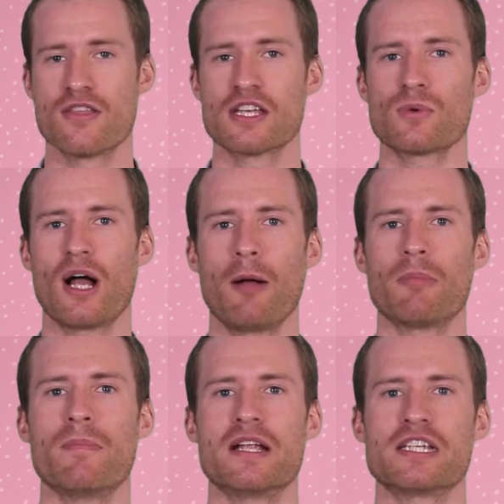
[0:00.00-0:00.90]
This will
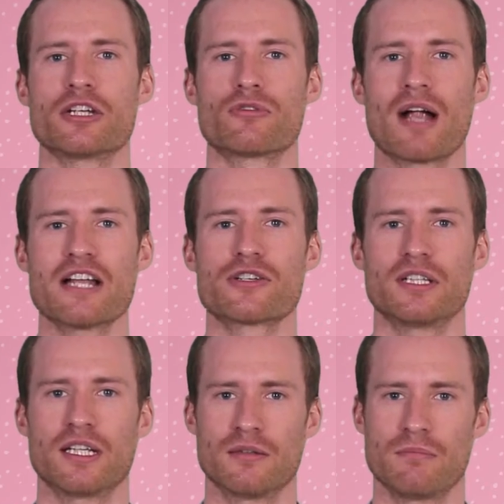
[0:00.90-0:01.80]
help a mentee
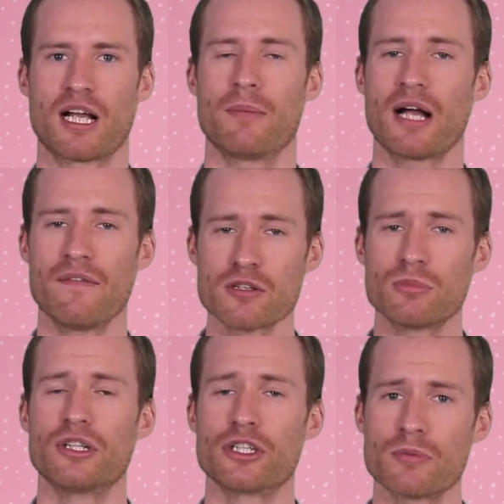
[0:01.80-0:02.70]
gradually become
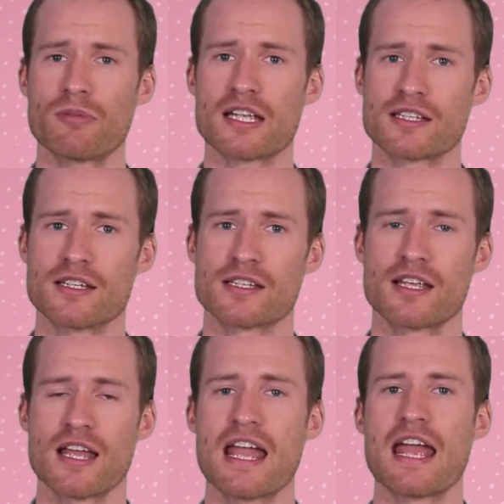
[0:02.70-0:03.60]
comfortable in your presence